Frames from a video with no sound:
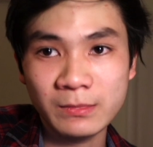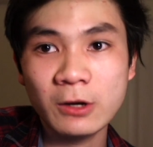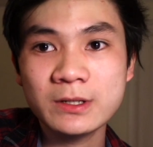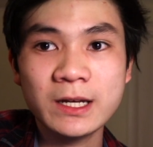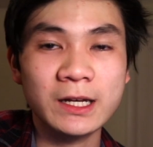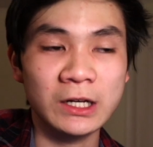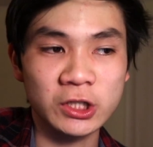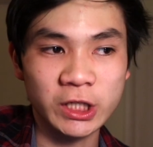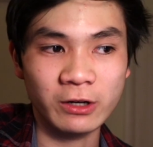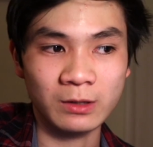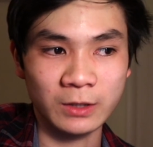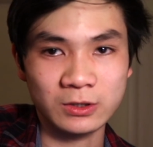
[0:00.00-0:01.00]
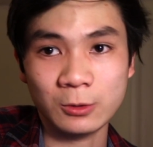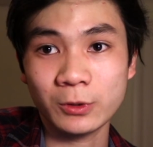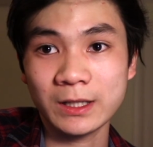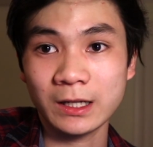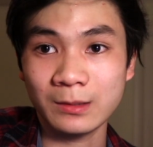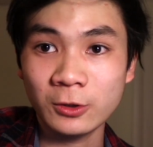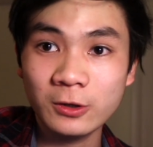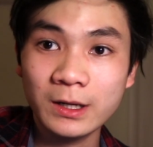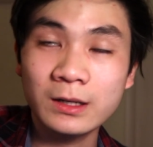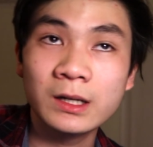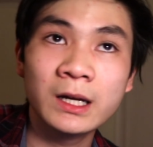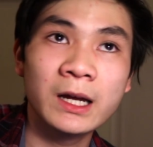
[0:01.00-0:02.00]
music and sharing music with the
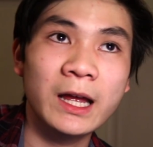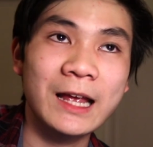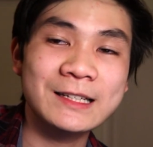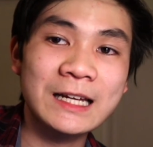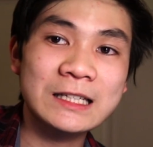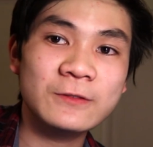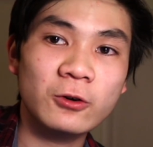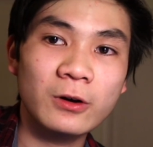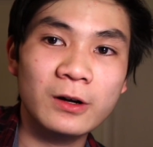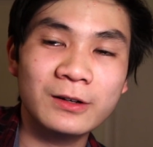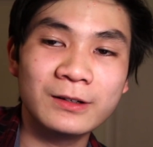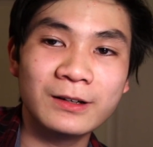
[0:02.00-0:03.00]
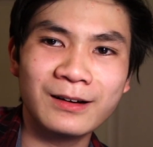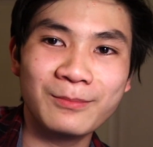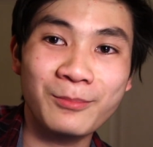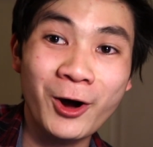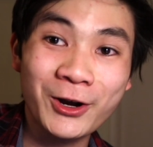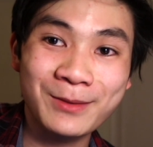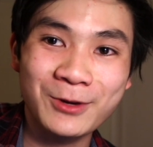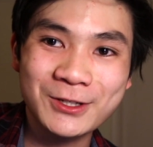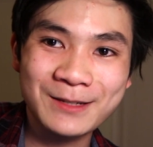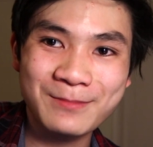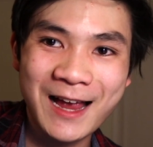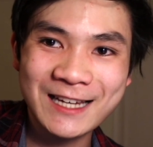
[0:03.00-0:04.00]
community. It stands for Modern
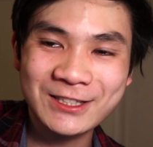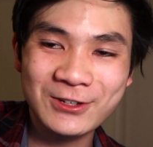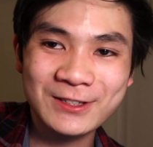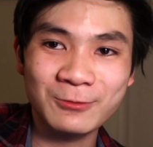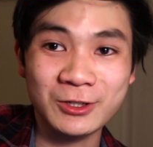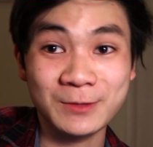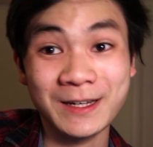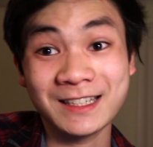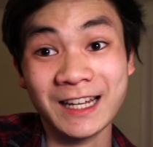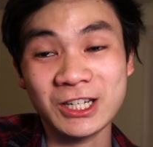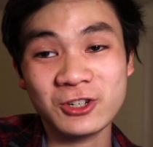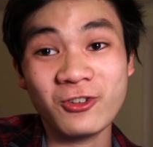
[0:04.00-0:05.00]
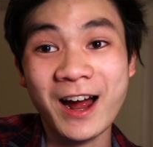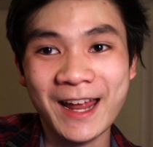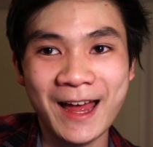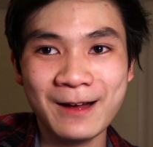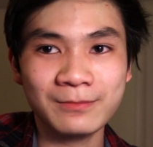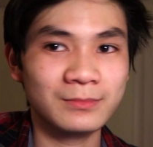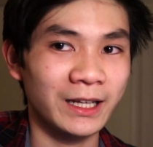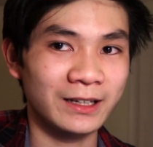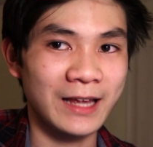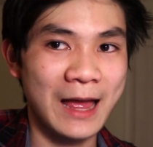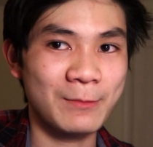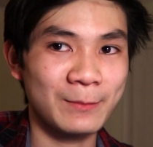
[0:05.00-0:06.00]
Music Masters, which is basically Tri-M, like
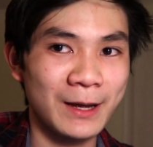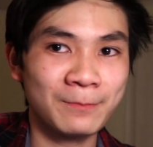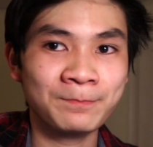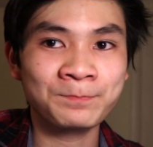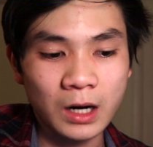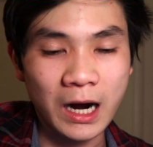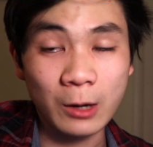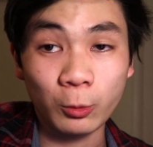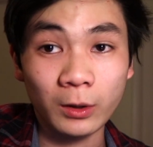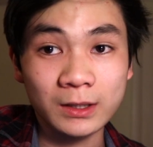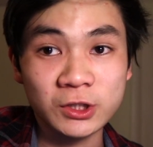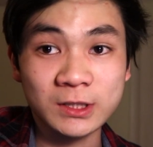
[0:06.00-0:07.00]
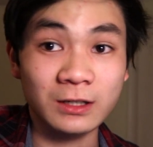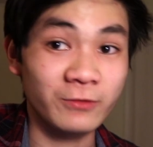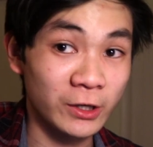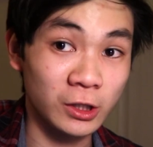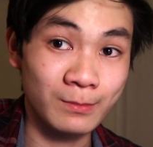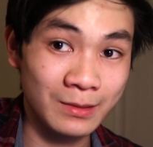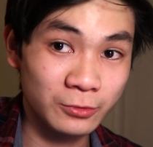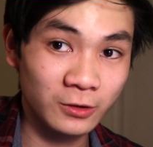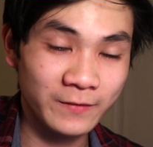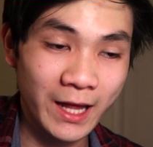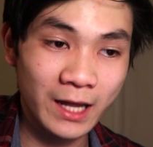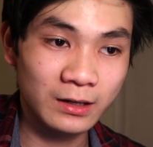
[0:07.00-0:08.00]
MMM. I was just a regular member
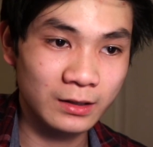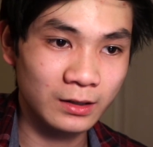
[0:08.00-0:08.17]
of that.